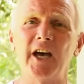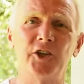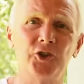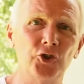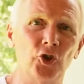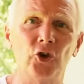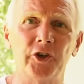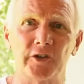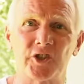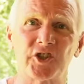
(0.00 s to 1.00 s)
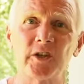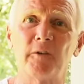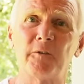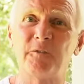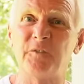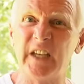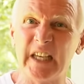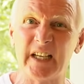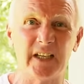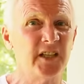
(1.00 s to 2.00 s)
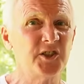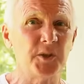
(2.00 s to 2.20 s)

annoyance, fear,